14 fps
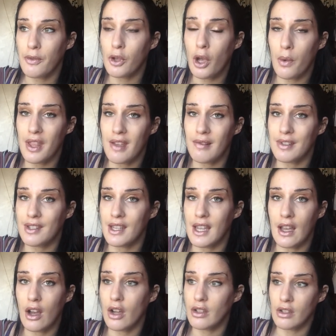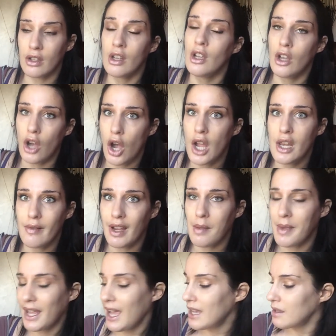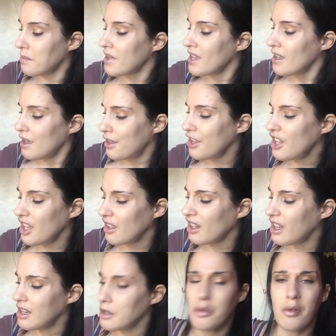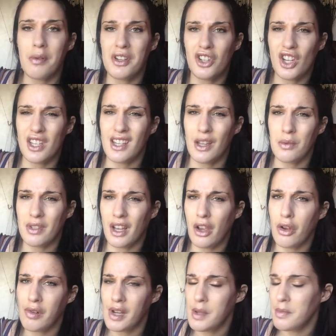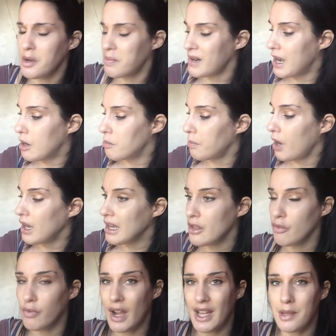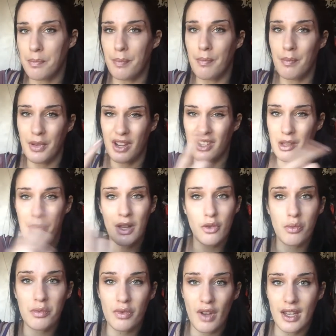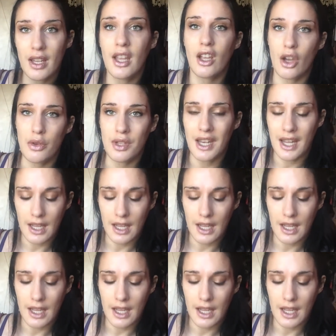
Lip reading: if you go in there and see it, I'd highly recommend getting them. I think the other colours were a bit shitty. It was like a cream and a brown, but I like the red because the bedroom's red. It goes in